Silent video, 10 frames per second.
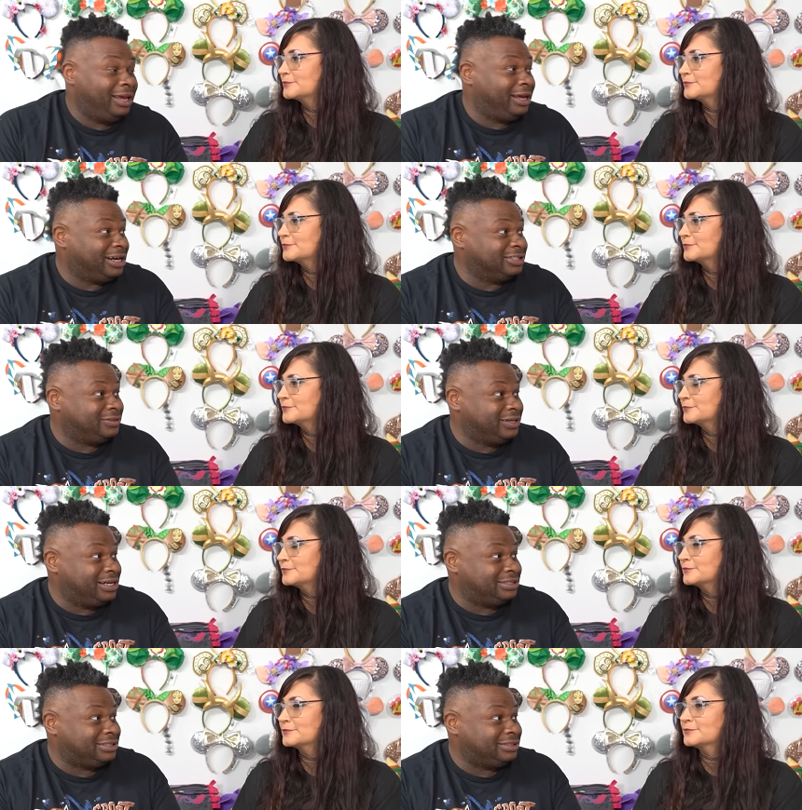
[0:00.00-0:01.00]
Speaker 1: at Cosmic
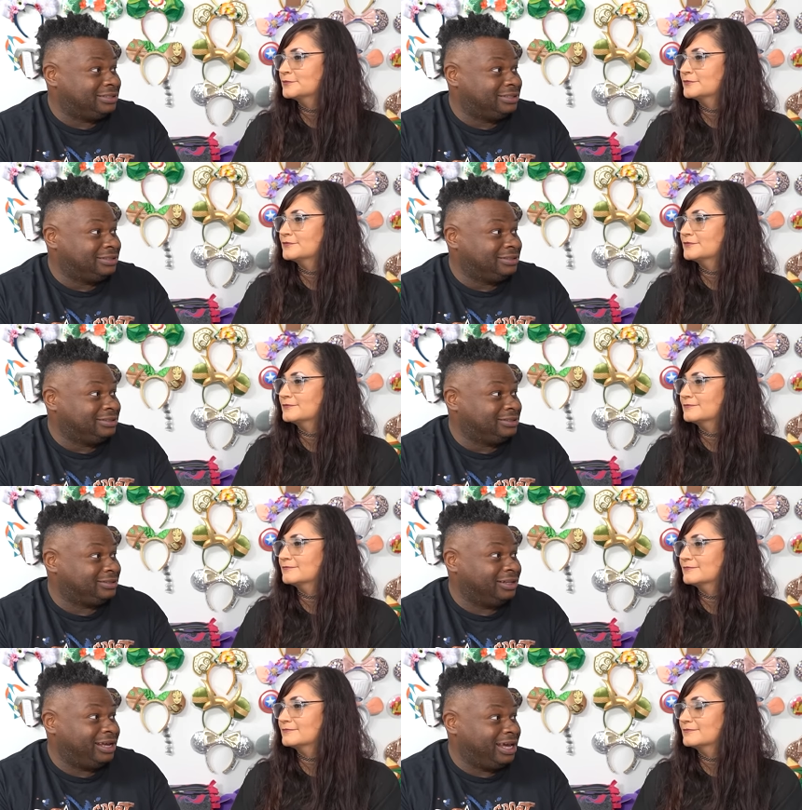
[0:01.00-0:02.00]
Rays,
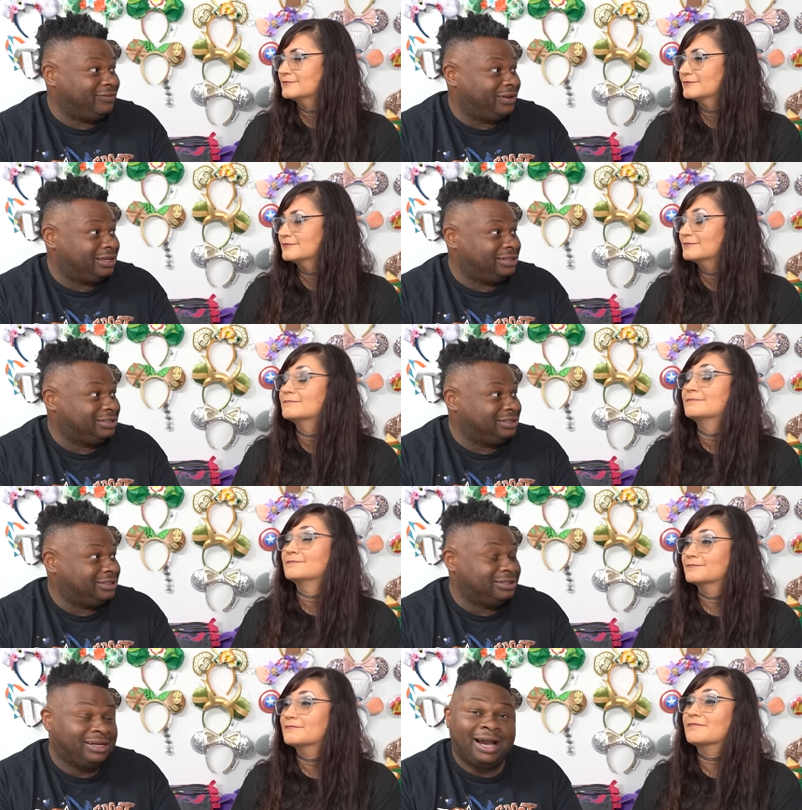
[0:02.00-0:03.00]
Starlight Cafe.
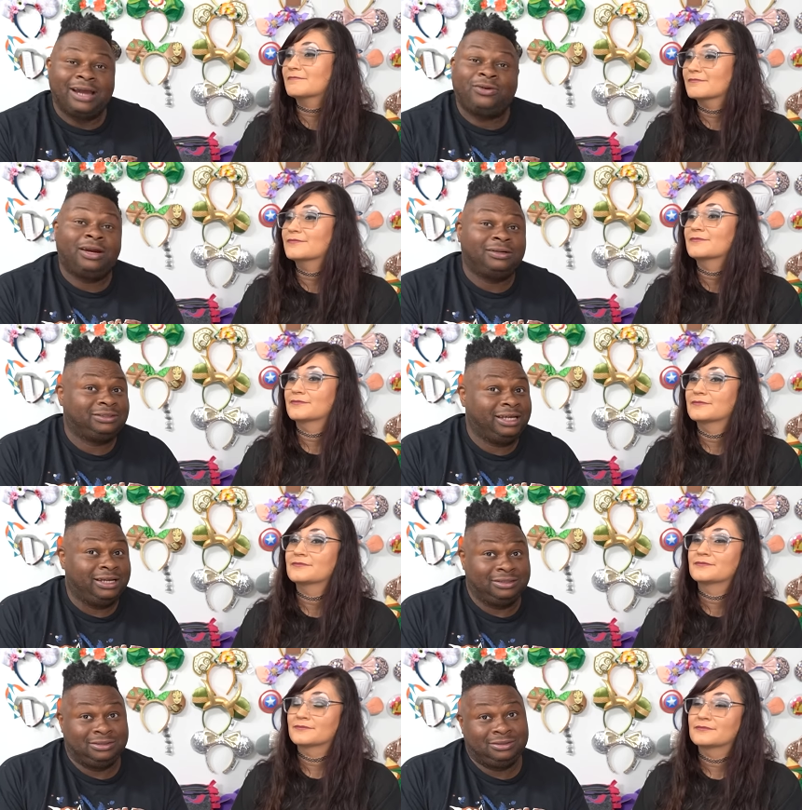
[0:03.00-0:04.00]
I do not
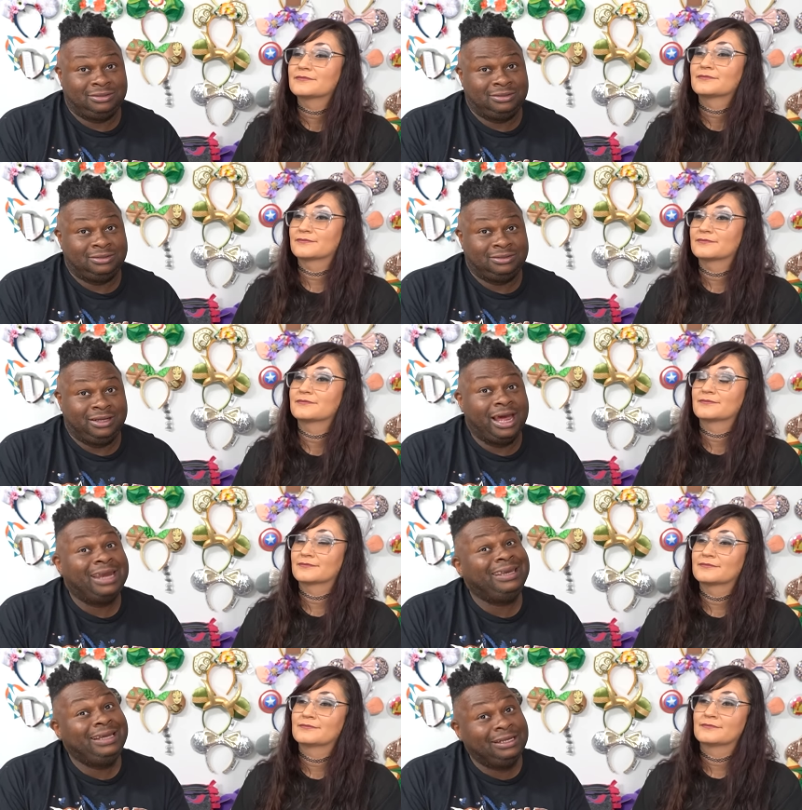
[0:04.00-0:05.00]
understand. I
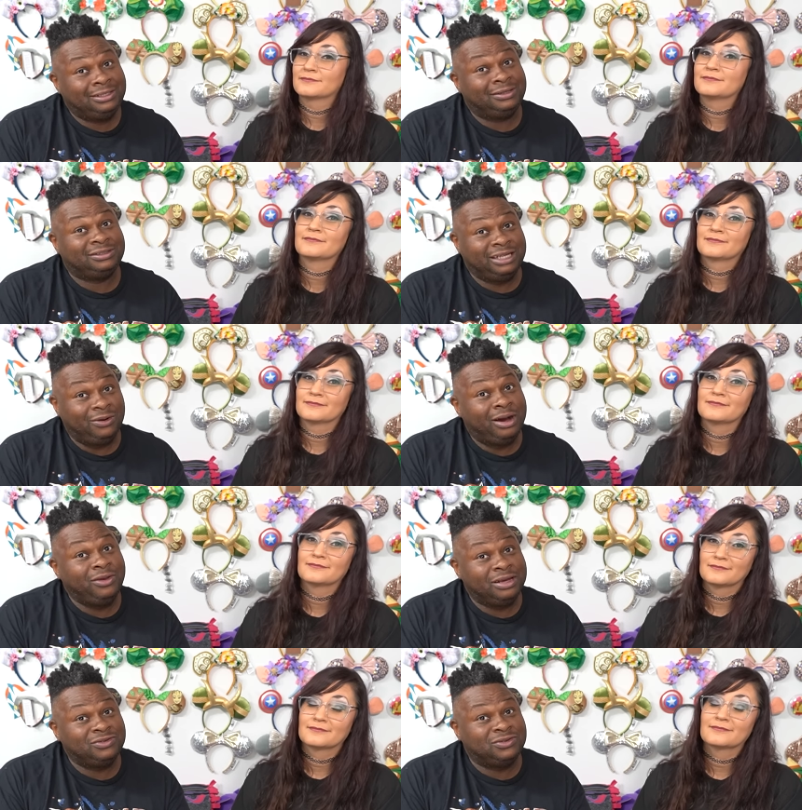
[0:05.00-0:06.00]
need to understand why
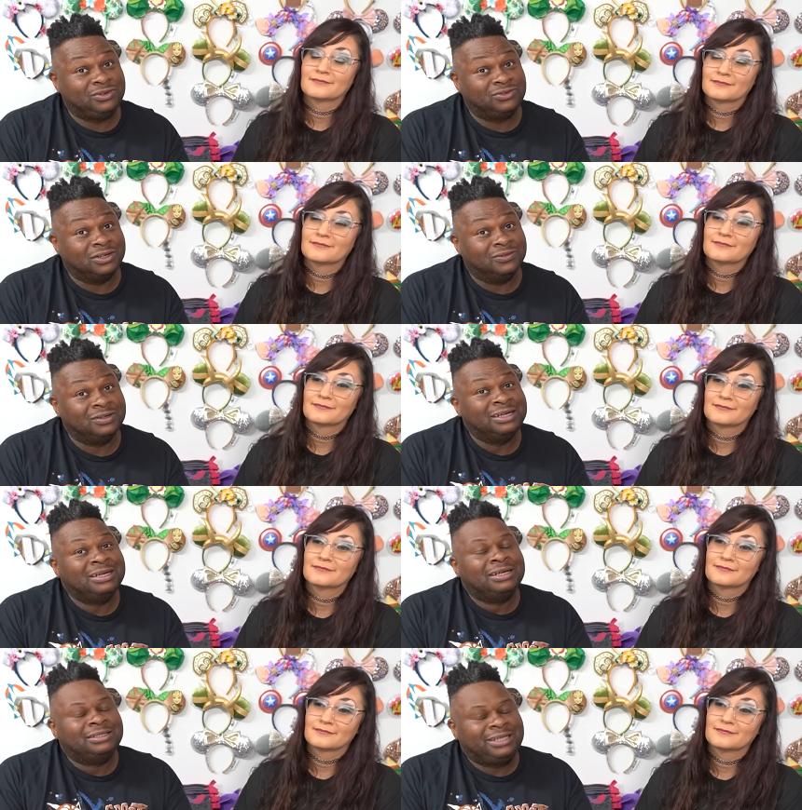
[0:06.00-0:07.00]
you guys do this
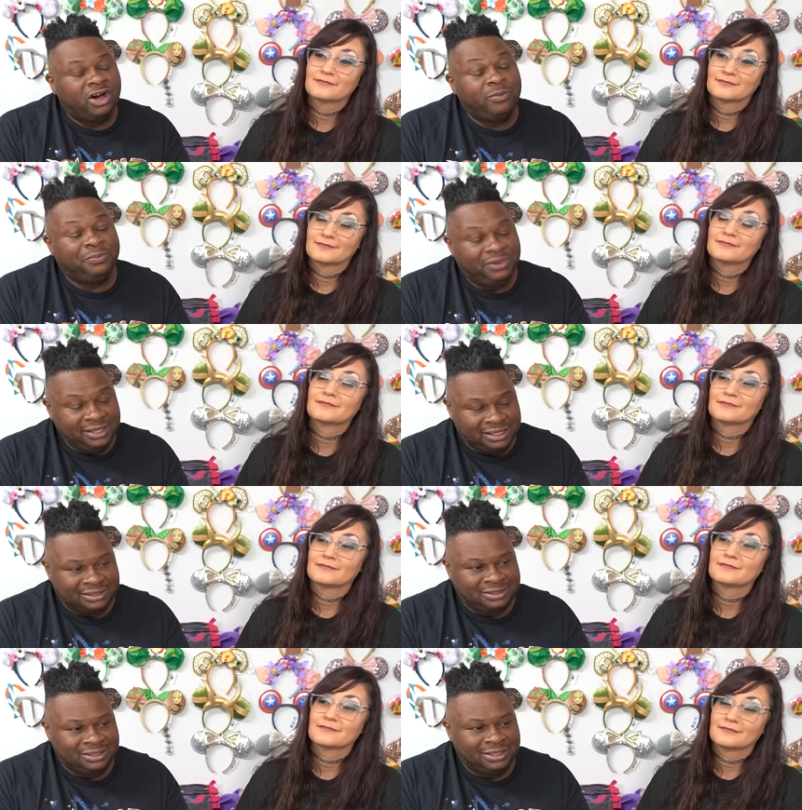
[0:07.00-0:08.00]
yourself. Tell me,
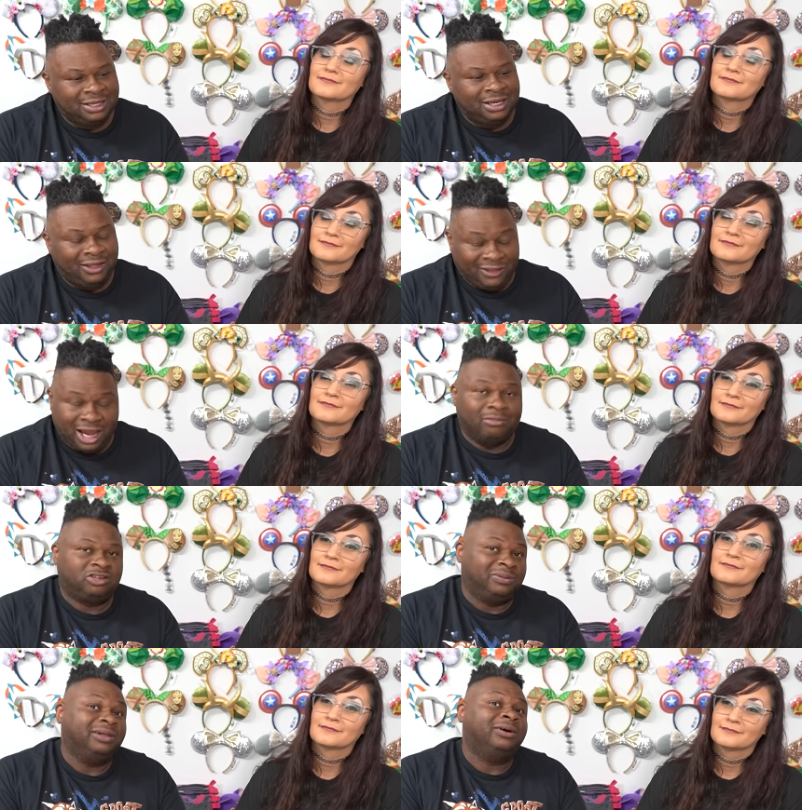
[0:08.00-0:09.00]
please, in the
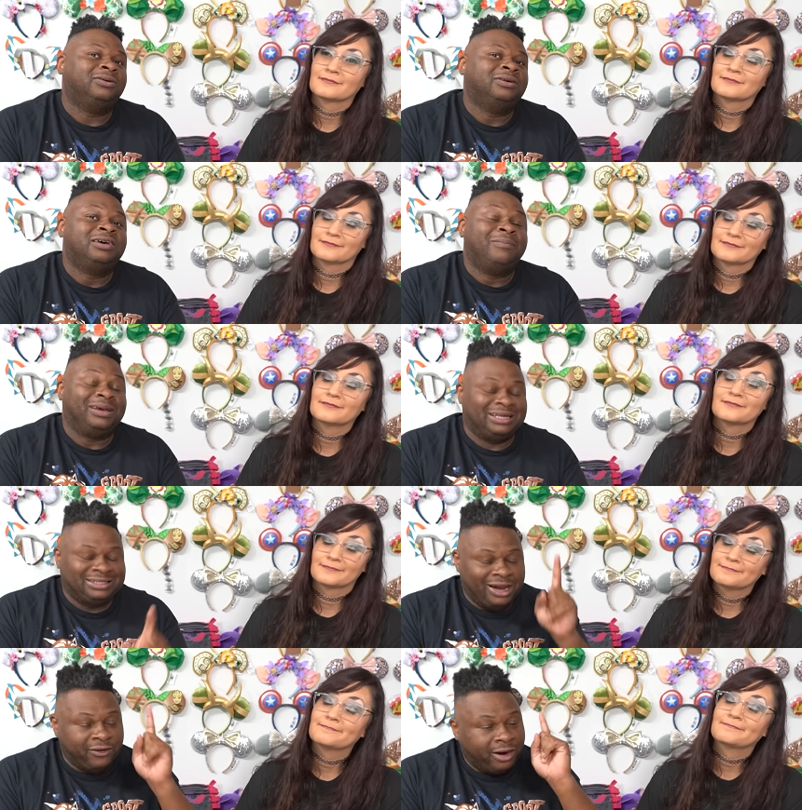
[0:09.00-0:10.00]
comments below, because it
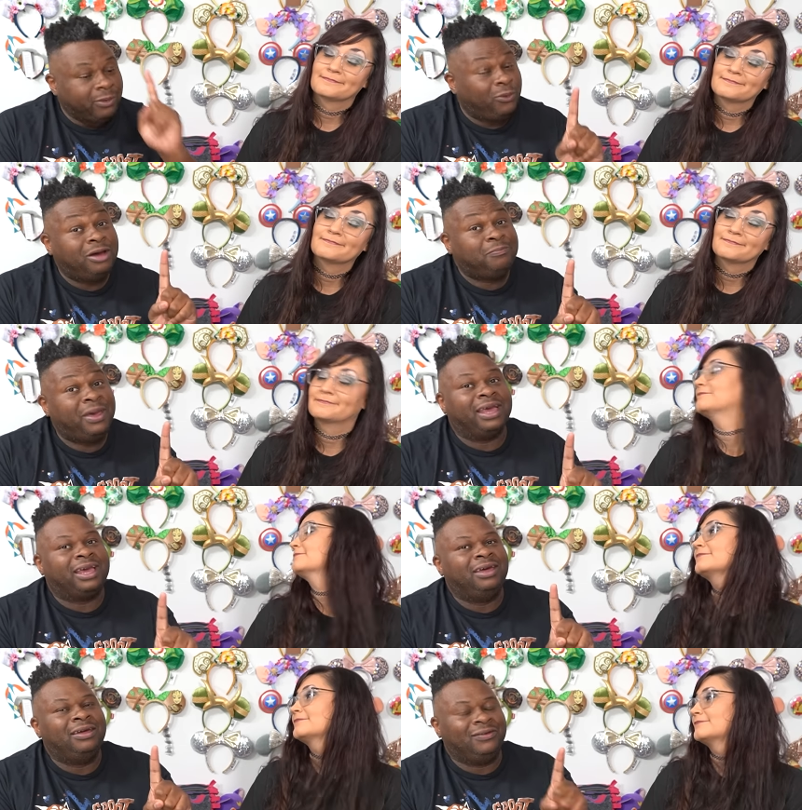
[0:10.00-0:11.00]
is our number one pick
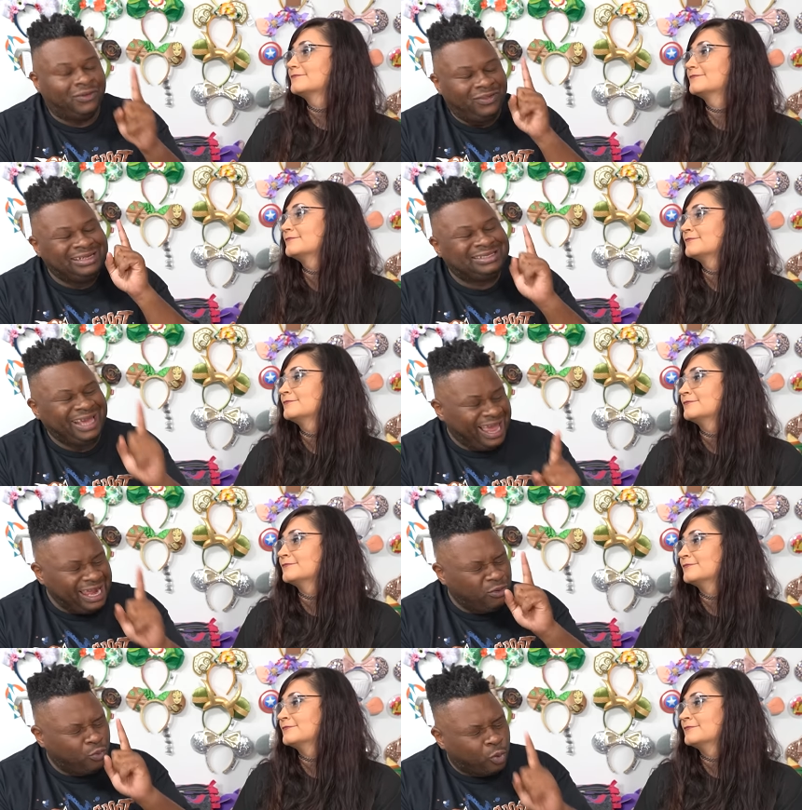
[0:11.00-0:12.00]
for the
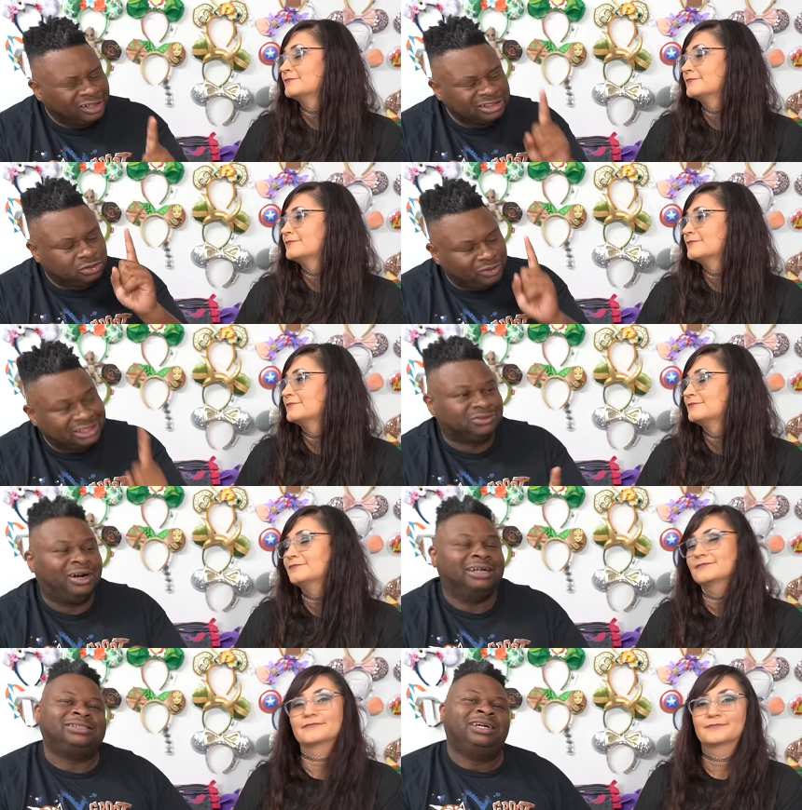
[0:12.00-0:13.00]
10 worst
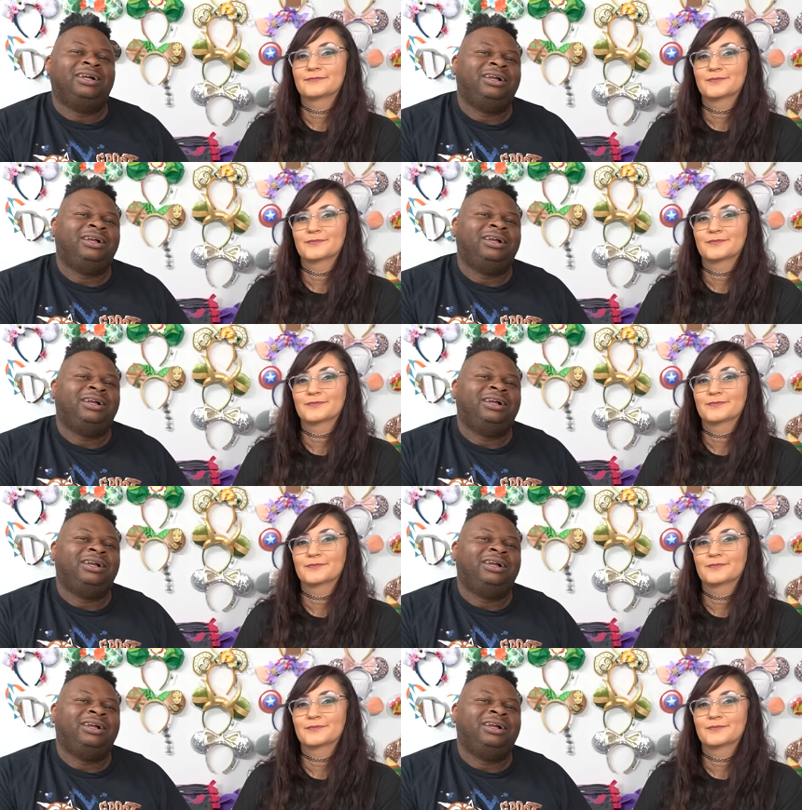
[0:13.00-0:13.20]
restaurants